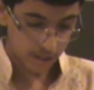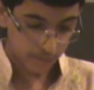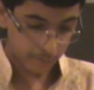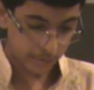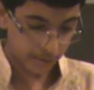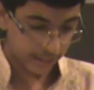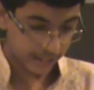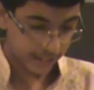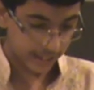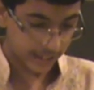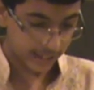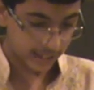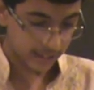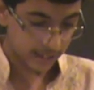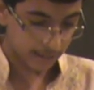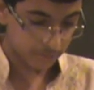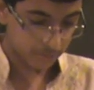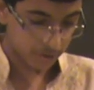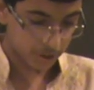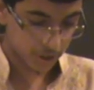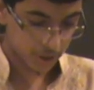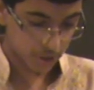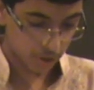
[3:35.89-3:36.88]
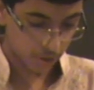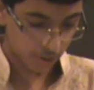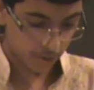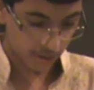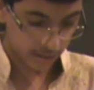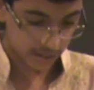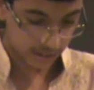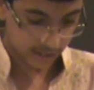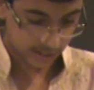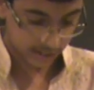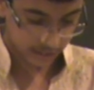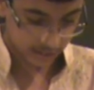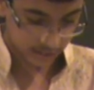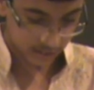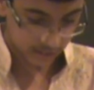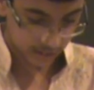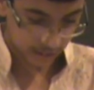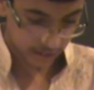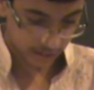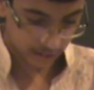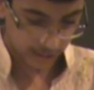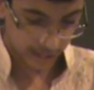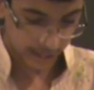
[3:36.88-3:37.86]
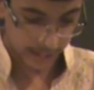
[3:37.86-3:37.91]
We need them to show us
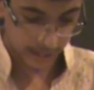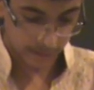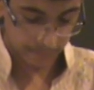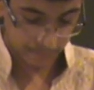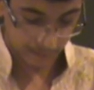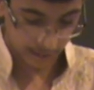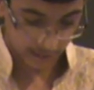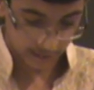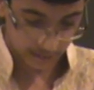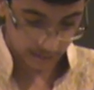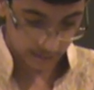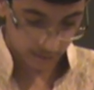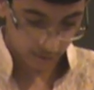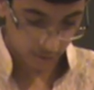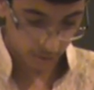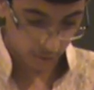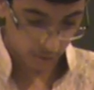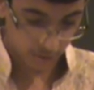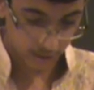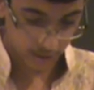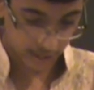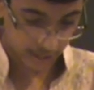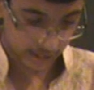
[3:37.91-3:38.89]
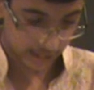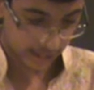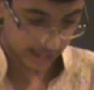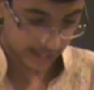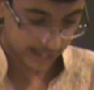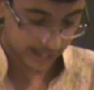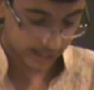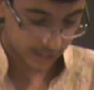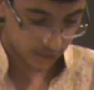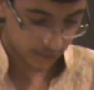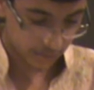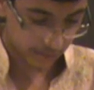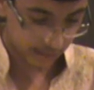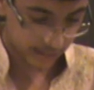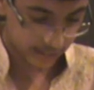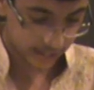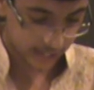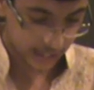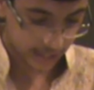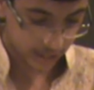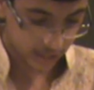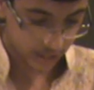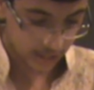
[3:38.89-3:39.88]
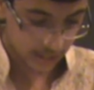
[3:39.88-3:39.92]
the right path, hold our hands when
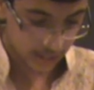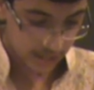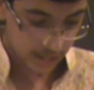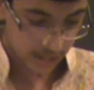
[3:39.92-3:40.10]
they are,